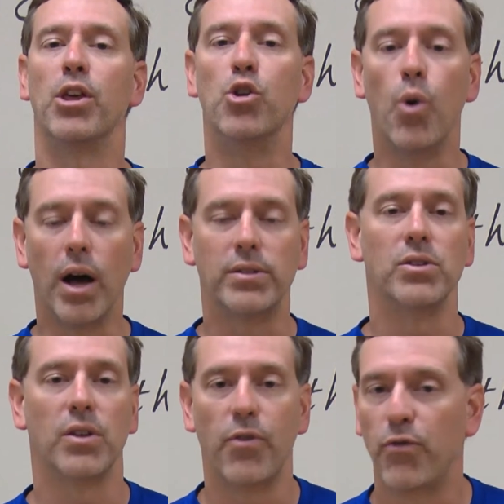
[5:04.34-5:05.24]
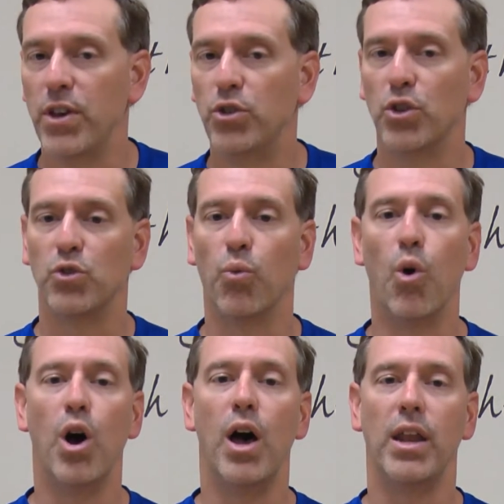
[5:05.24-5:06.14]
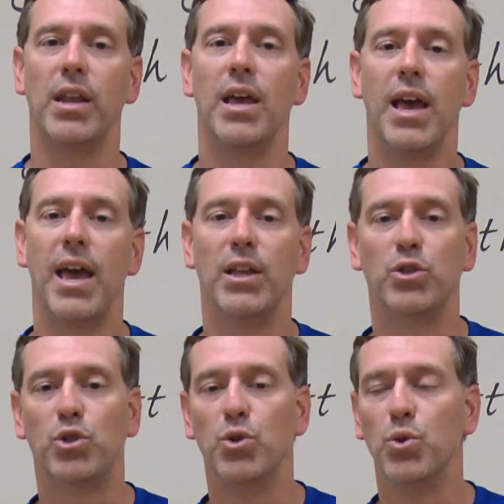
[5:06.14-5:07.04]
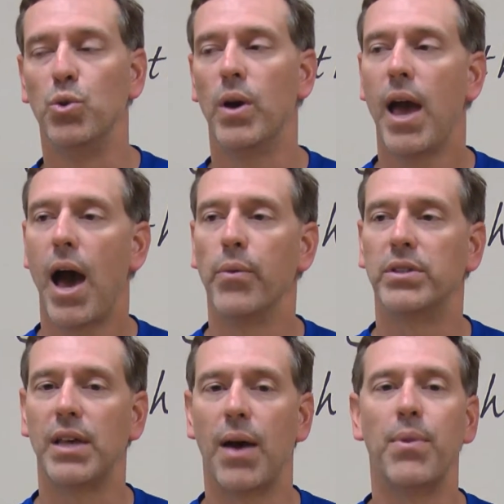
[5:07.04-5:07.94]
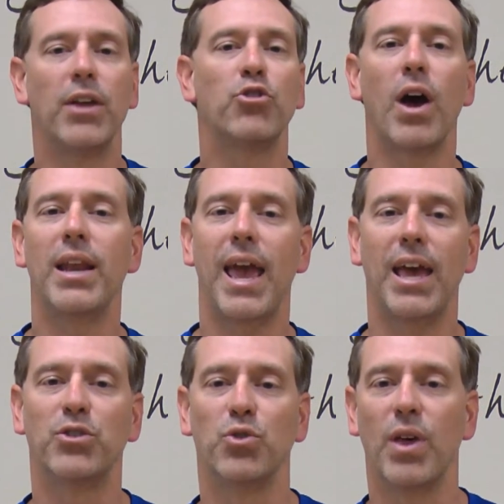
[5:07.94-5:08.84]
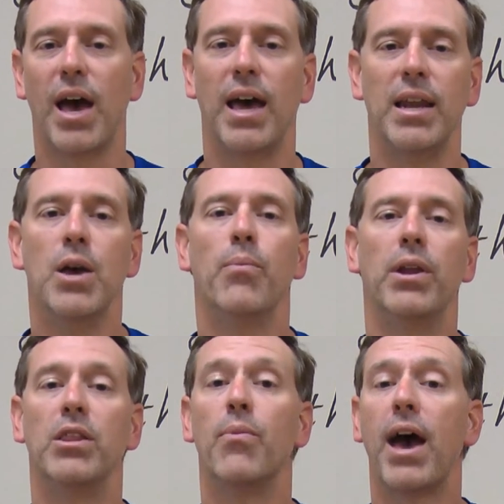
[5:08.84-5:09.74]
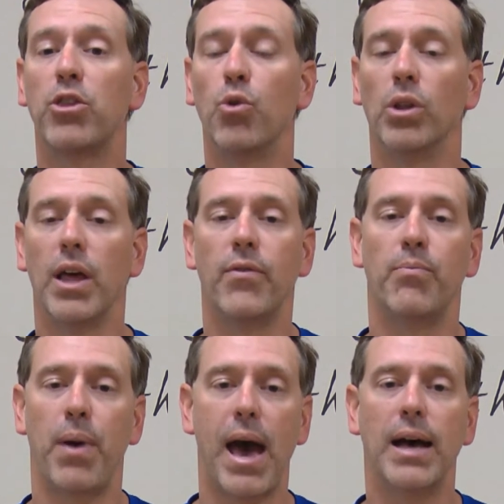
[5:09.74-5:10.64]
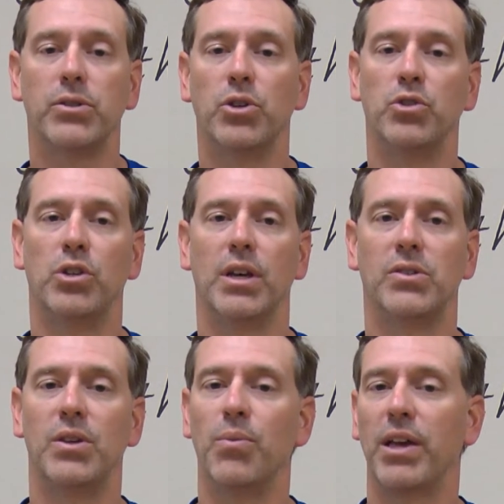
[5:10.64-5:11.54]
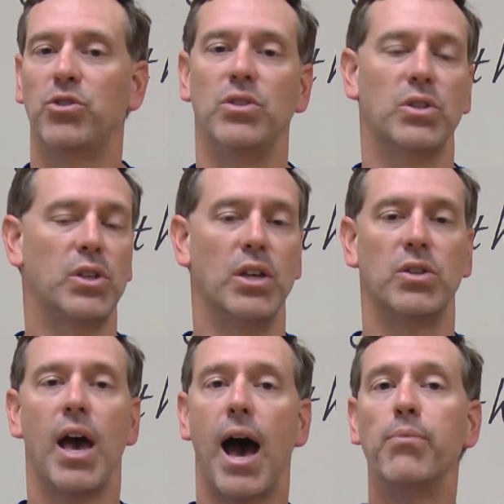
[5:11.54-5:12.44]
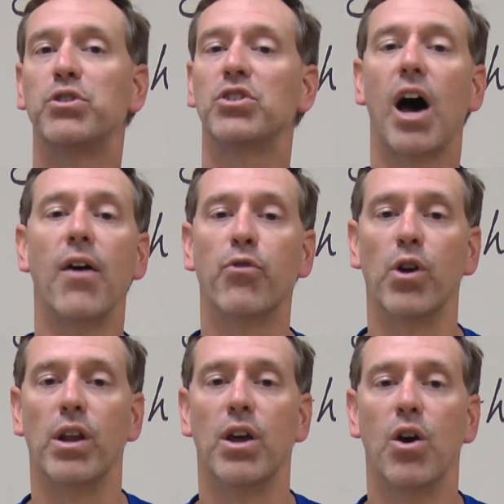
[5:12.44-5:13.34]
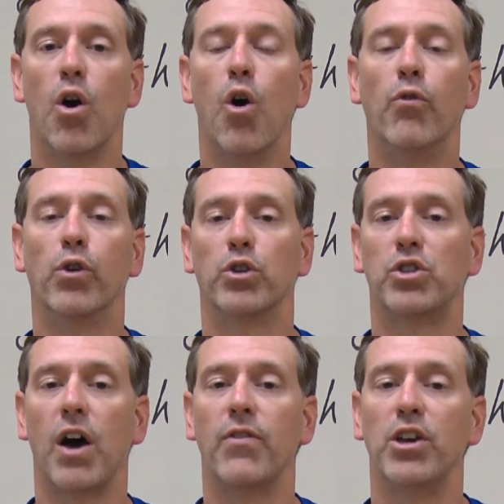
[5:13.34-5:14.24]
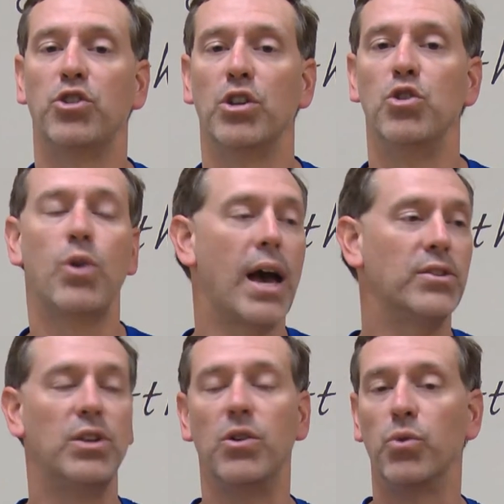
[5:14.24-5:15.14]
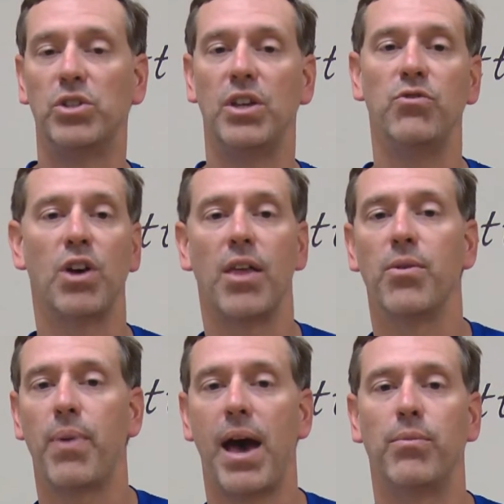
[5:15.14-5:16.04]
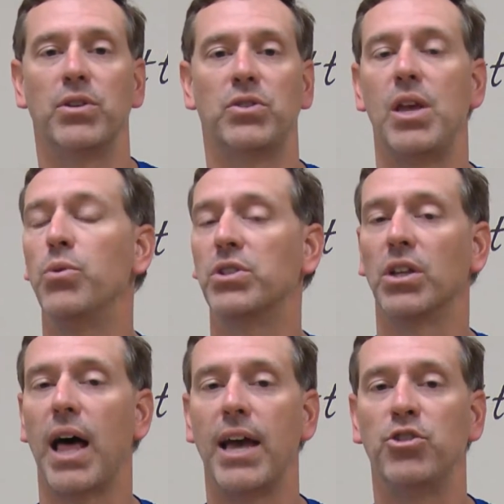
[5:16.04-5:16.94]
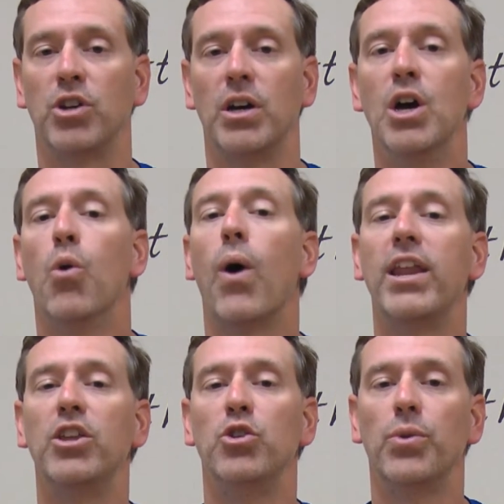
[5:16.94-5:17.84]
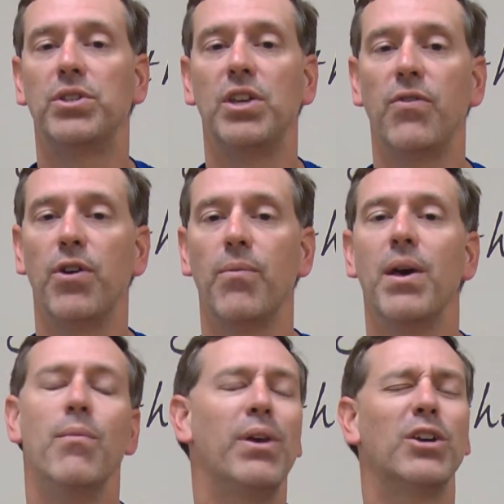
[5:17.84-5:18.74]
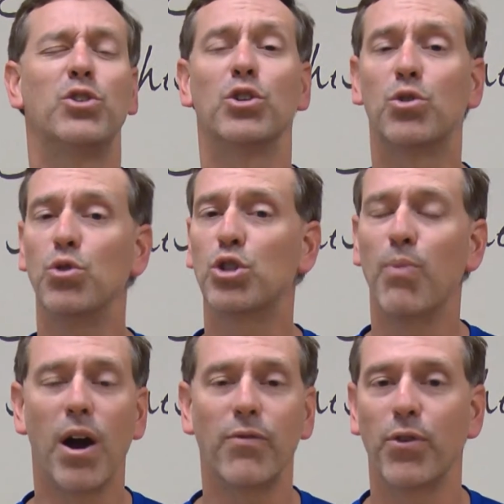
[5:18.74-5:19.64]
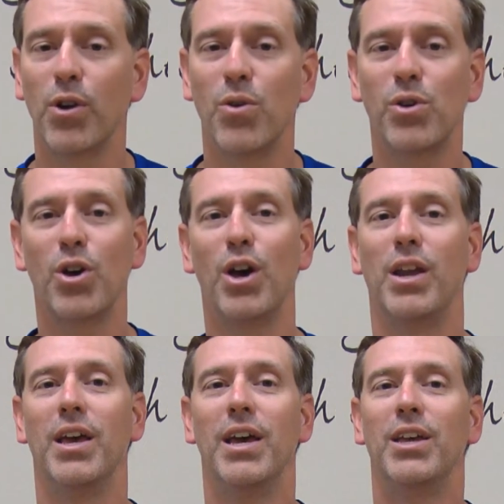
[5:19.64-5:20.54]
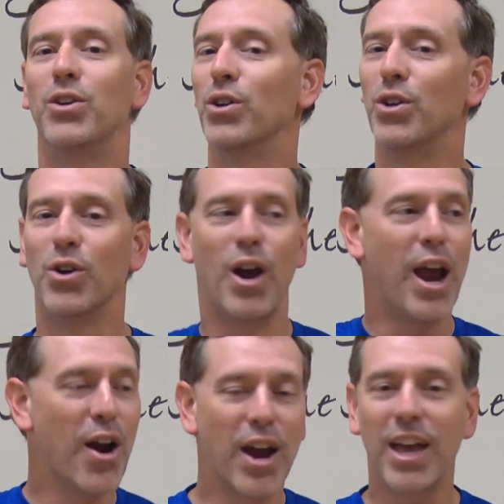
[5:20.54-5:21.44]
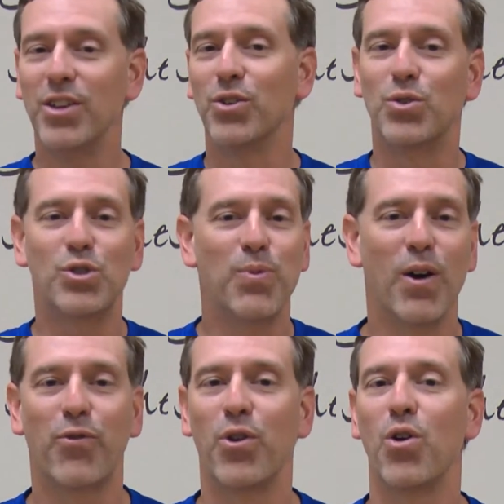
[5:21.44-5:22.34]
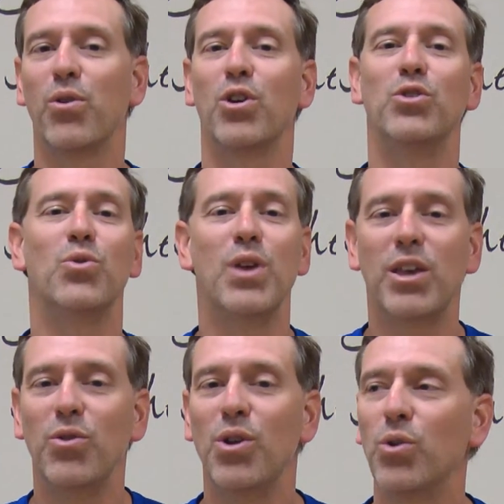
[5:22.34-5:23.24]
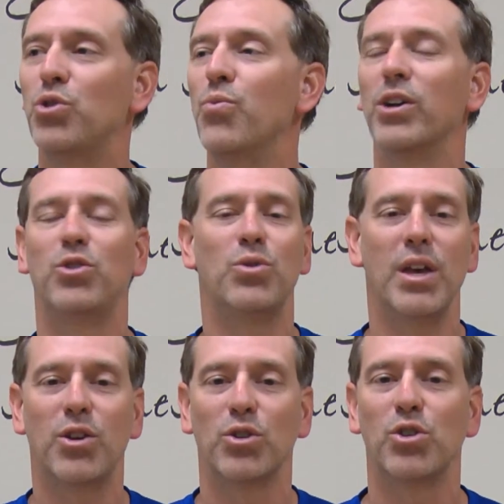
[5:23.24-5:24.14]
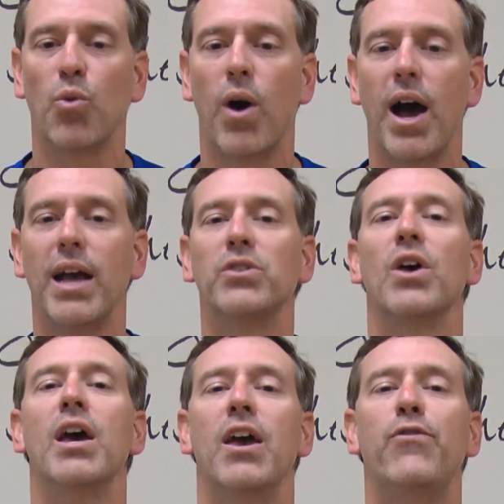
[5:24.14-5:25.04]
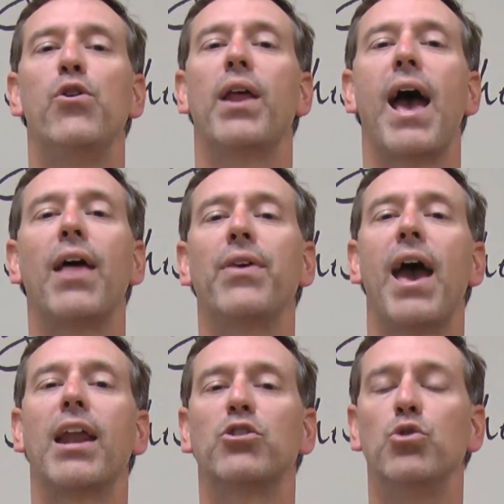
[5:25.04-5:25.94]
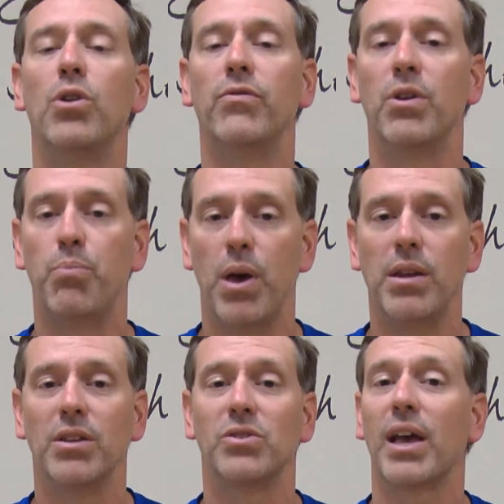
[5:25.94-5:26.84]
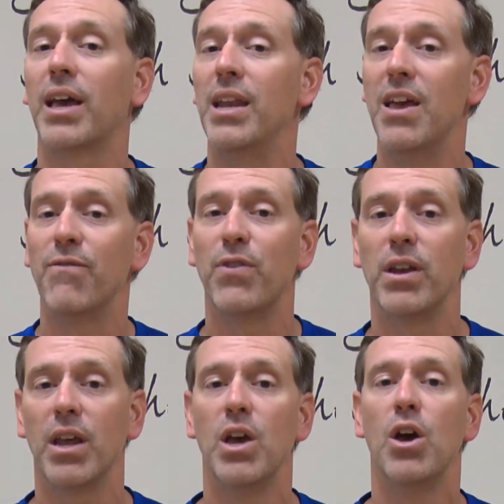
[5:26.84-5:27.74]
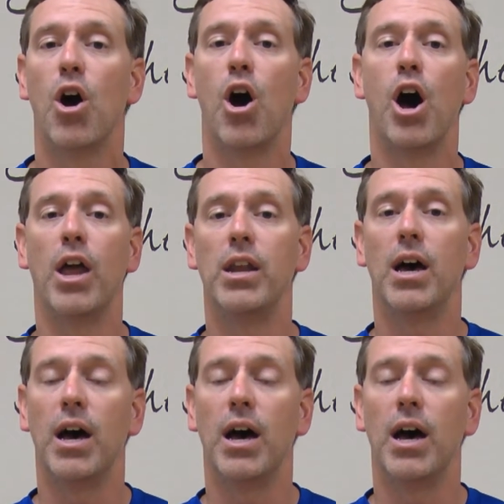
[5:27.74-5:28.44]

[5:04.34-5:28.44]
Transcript: of the nuances of Ephesians 1 and 2, I would say I'm not trying to answer that, but in the Matthew 11 passage, it does seem like Jesus says, I'm sovereign over salvation. You guys didn't receive John the Baptist. He was Elijah. Why didn't you receive him? Because you're too smart for your own good. You're arrogant. You're too smart for your own good. You think you know too much. You think you're so wise. If you'd had the attitude of dependence like an infant on